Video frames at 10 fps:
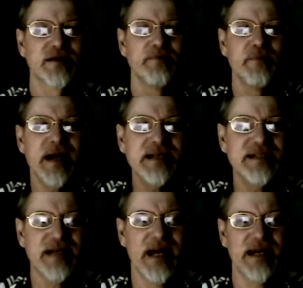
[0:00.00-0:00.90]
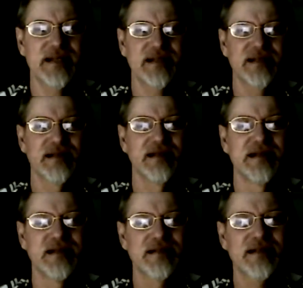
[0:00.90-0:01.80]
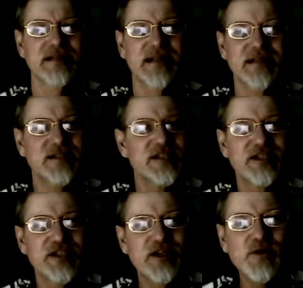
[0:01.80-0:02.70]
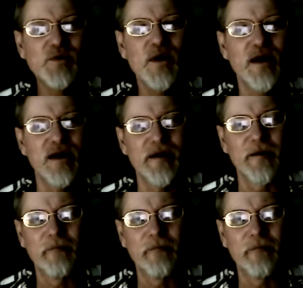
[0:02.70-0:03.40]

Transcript: to meditate, to, to chew on,